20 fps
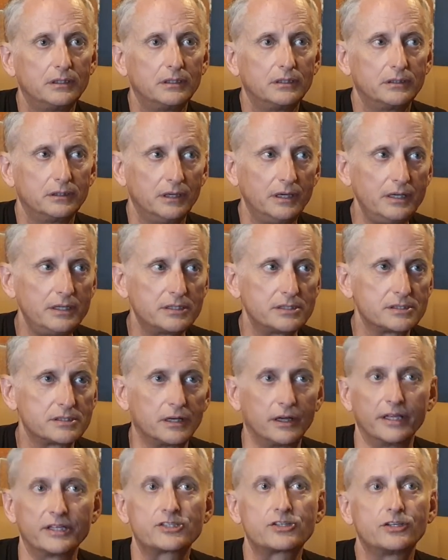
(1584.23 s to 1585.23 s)
Yeah, I got both. Well,
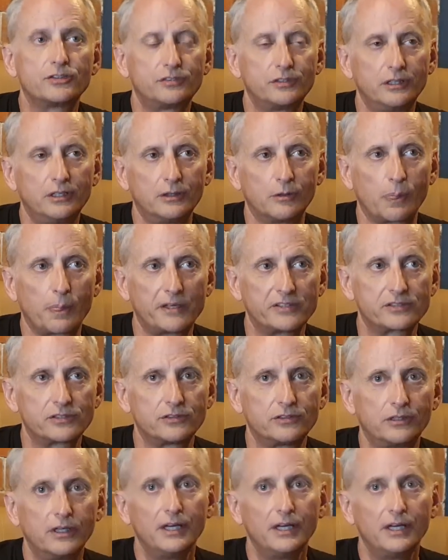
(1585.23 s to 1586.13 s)
that's good to know. Yeah. To know.